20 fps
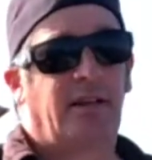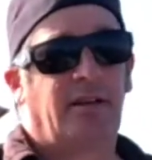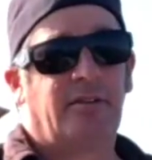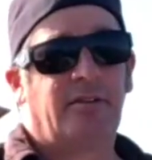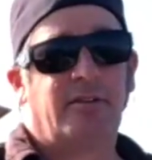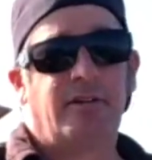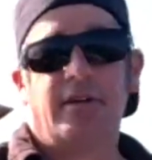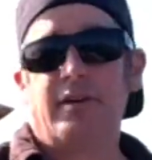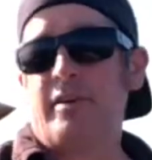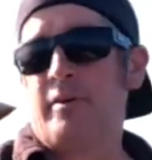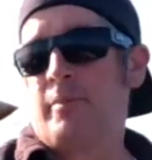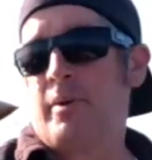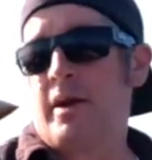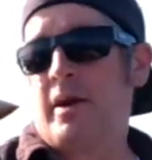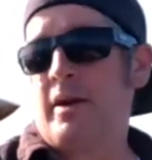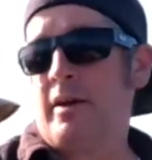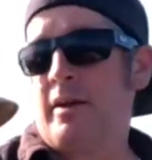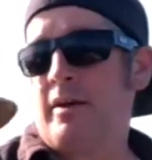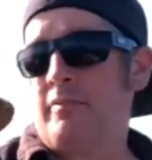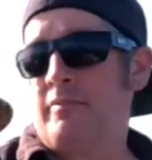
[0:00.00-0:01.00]
I'll tell you,
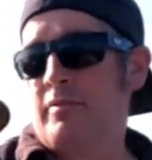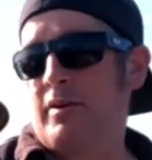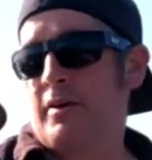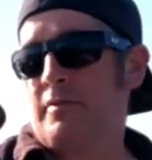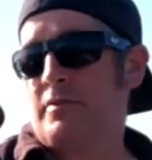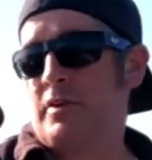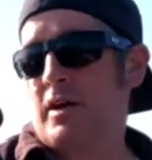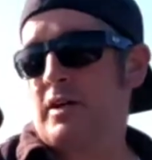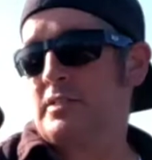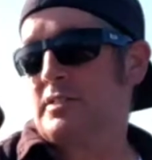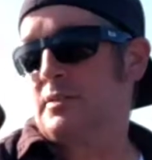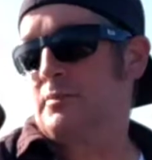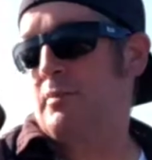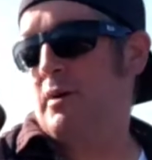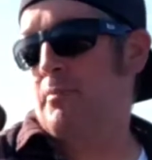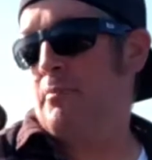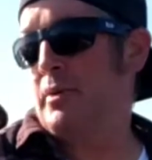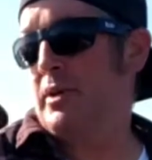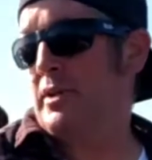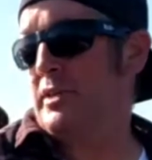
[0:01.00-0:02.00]
man, I've caught some of my
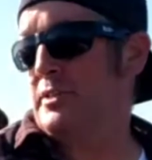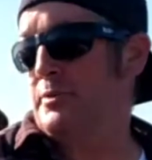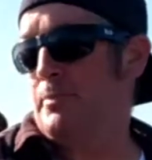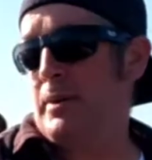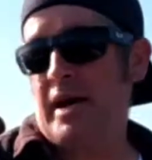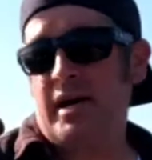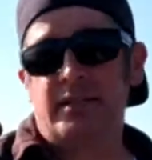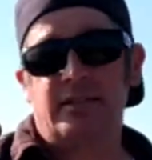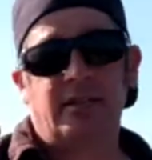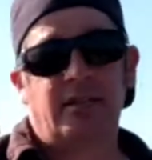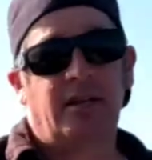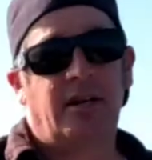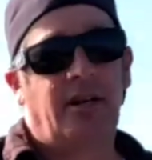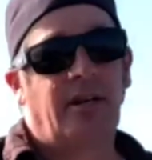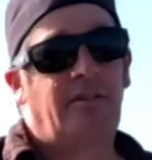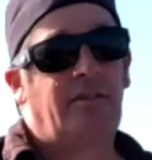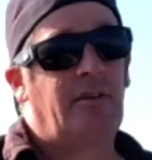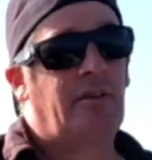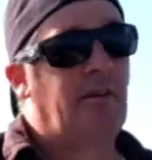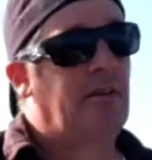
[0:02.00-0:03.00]
biggest bass at night. I
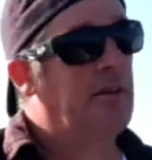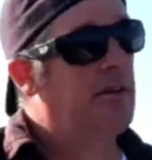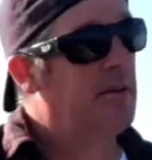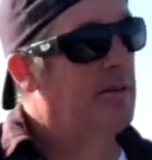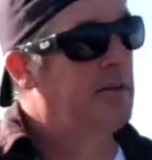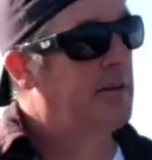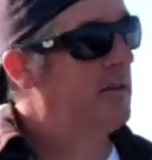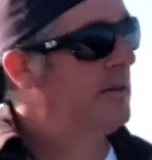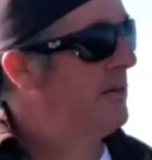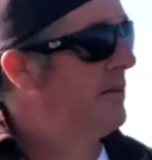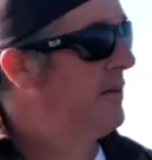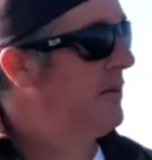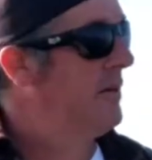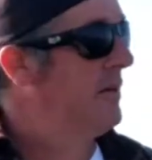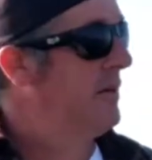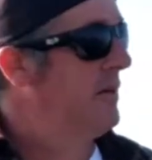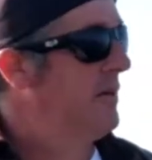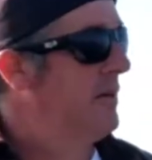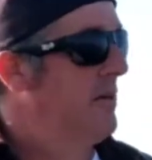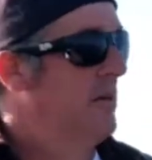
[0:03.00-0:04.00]
think
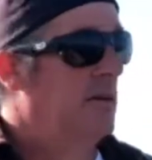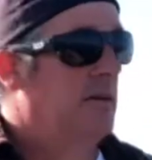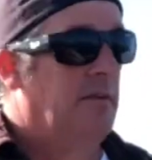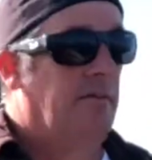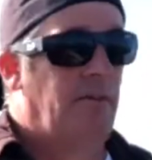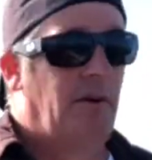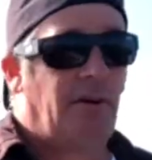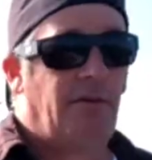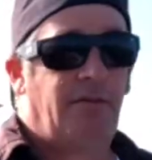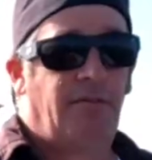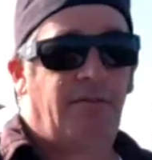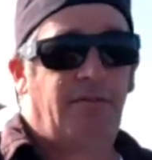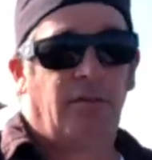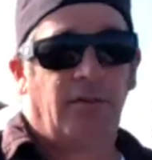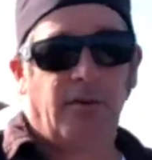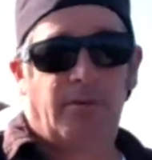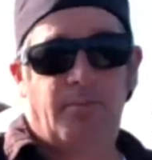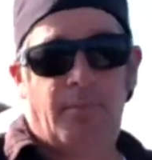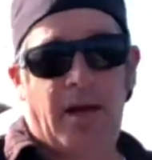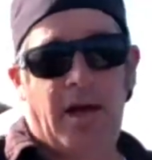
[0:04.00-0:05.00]
if I
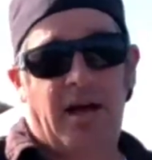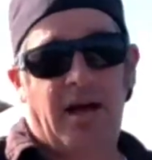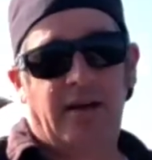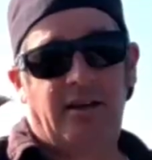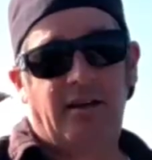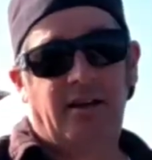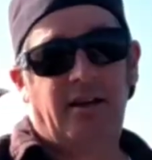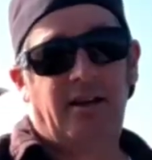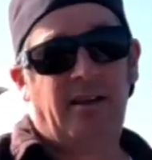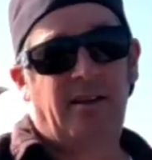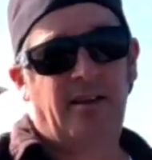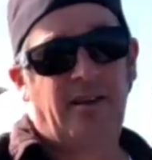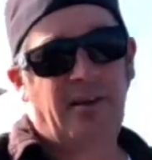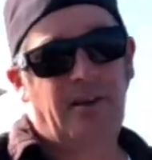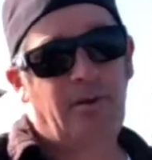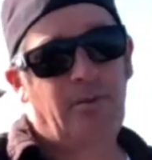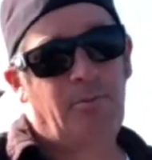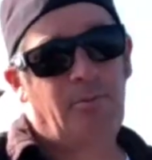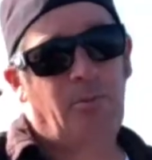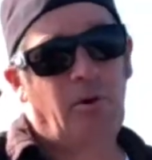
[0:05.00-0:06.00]
look back,
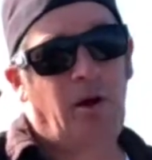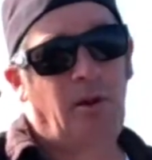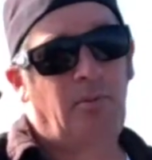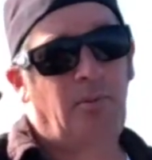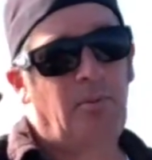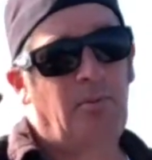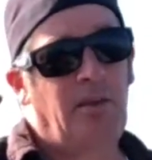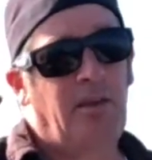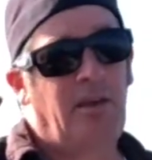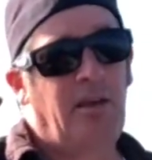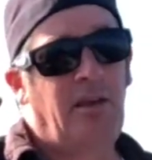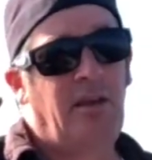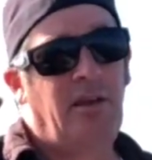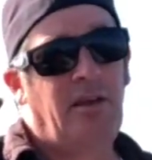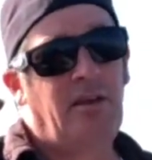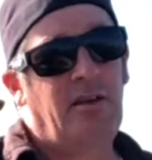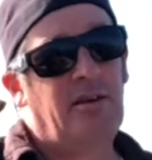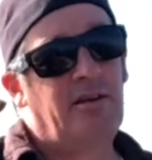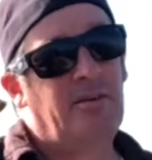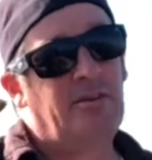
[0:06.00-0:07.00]

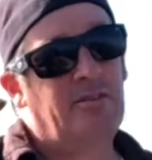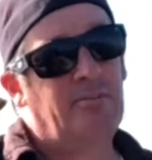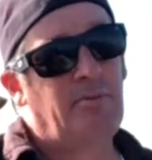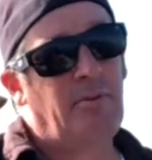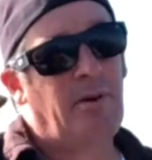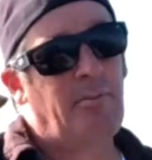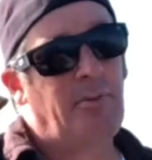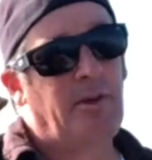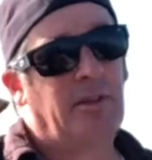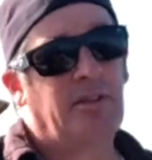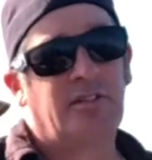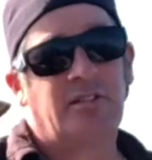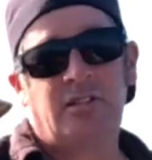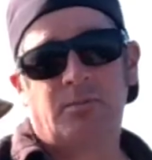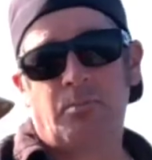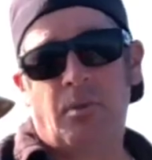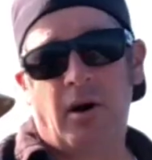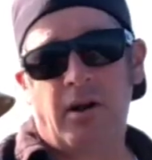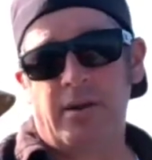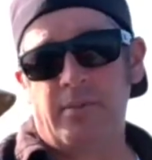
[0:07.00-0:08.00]
my biggest
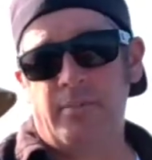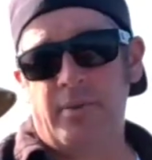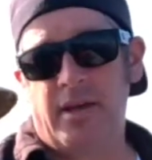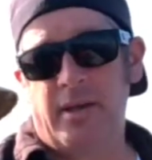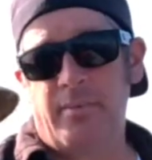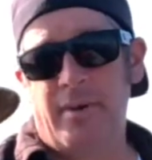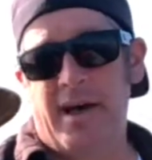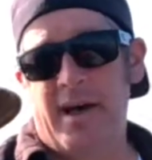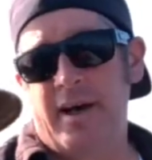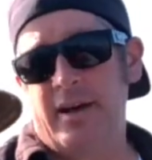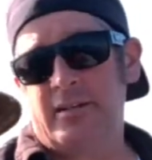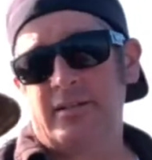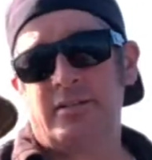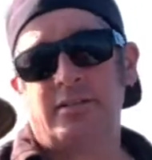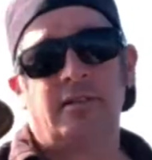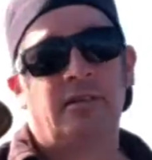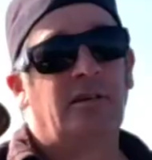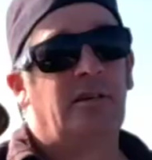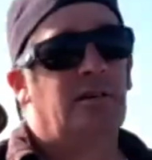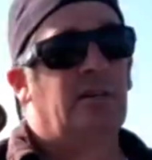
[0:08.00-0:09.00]
spotted bay bass
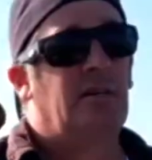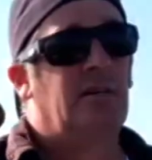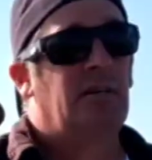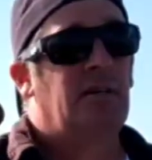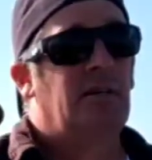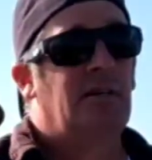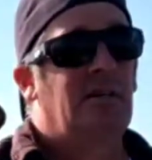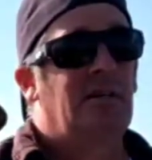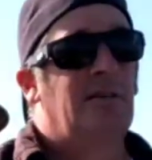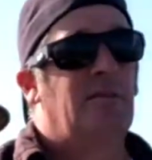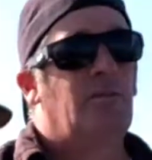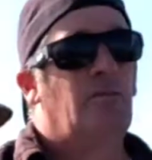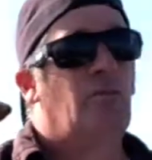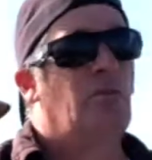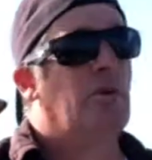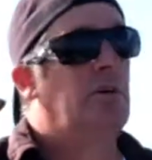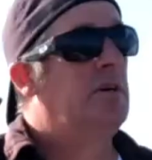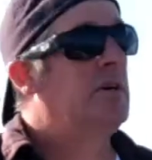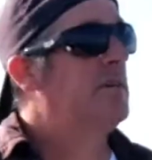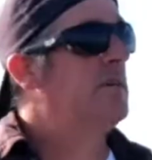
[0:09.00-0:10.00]

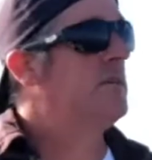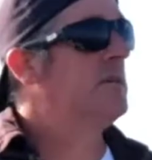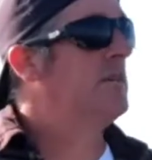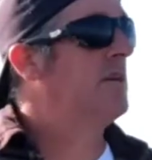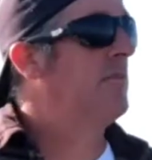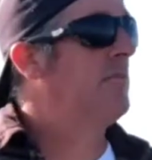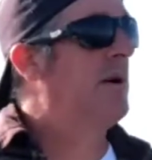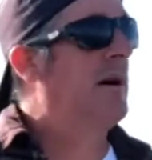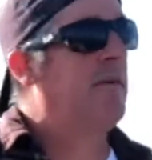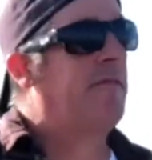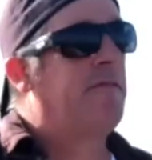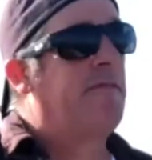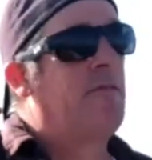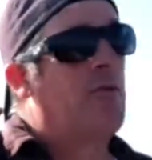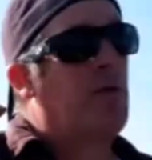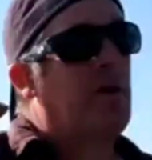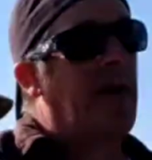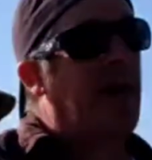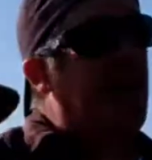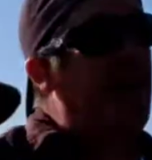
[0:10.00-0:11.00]
was about
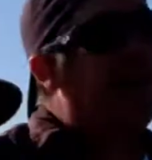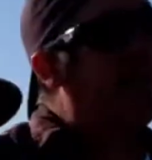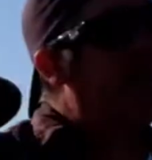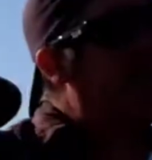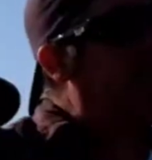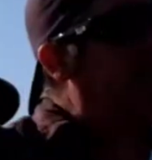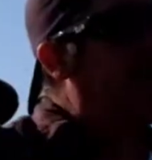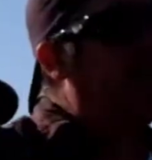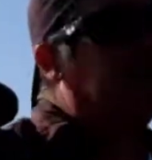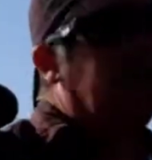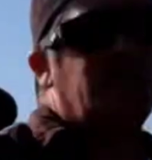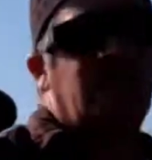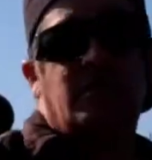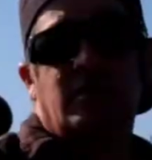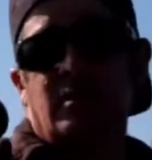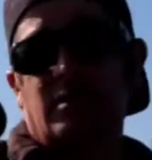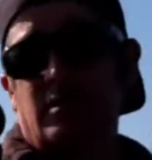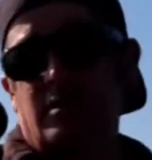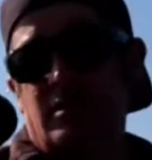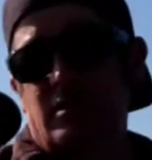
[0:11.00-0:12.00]
4.5
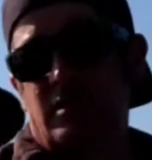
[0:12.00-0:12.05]
pounds.